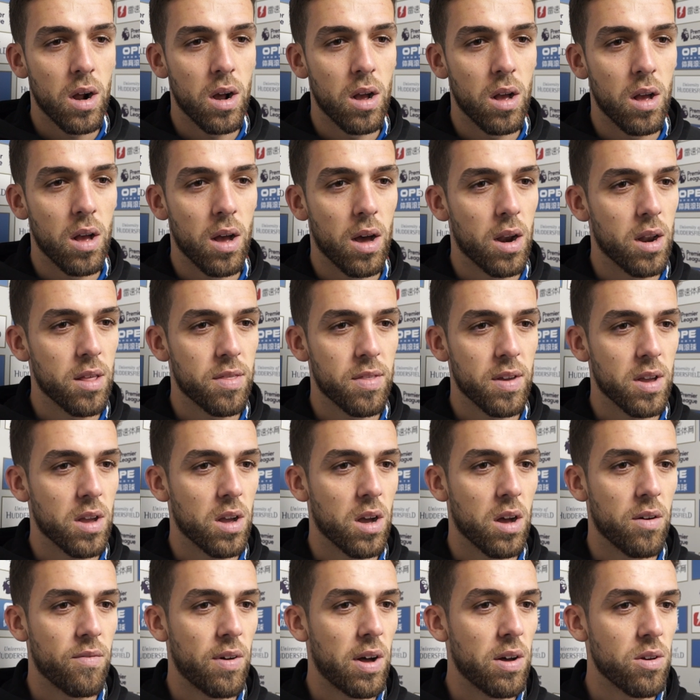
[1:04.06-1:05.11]
And I think
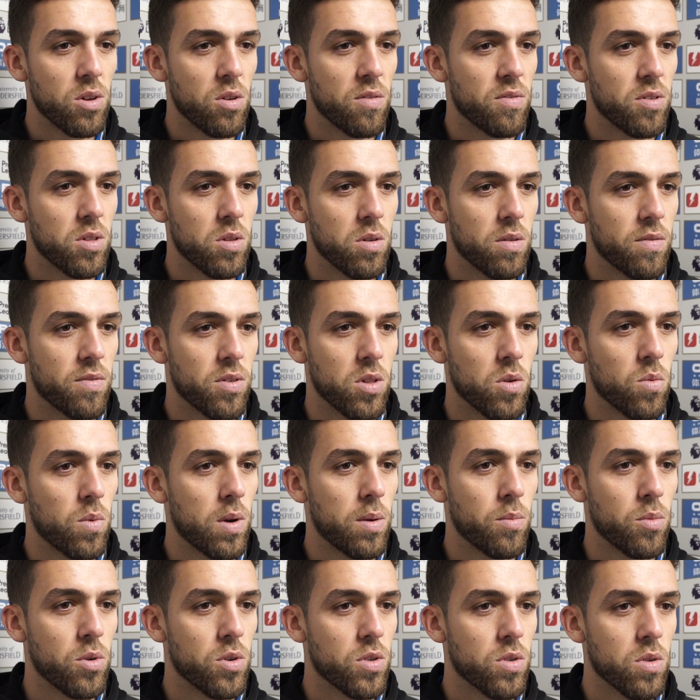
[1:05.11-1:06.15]
our value for the
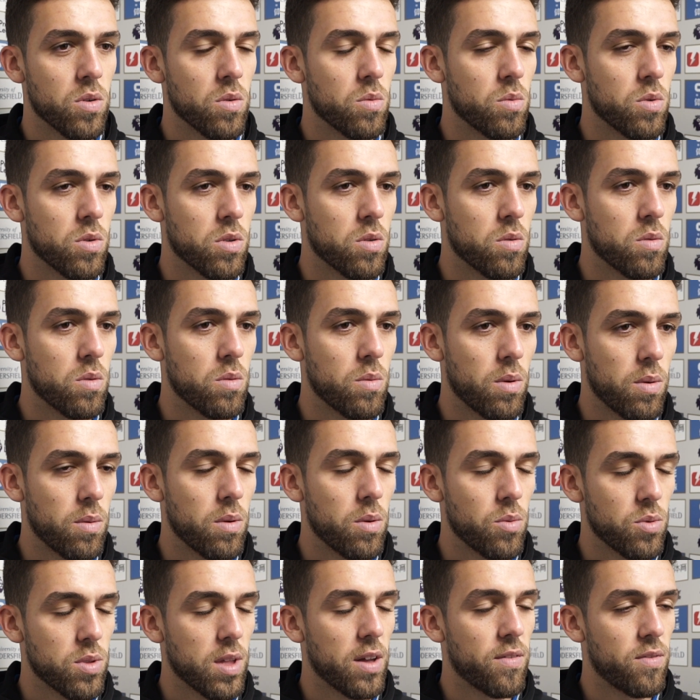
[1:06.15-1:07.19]
win was
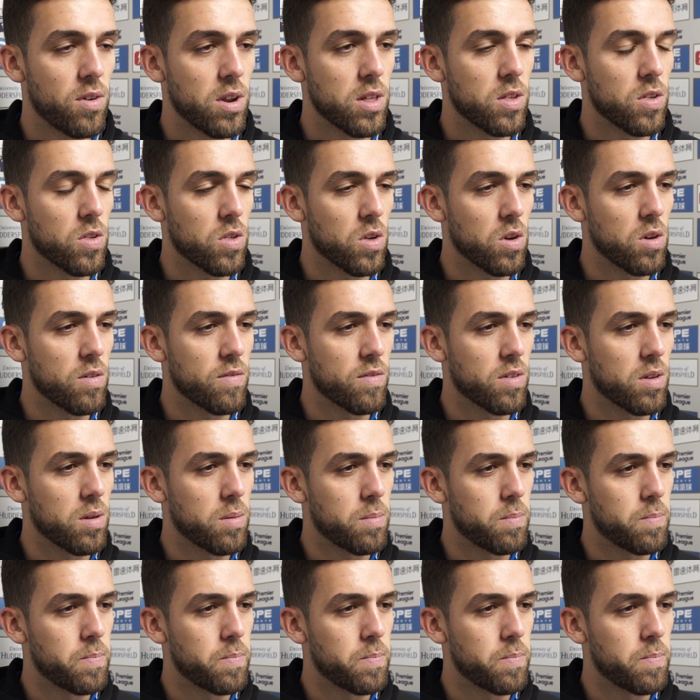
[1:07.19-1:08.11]
definitely deserved.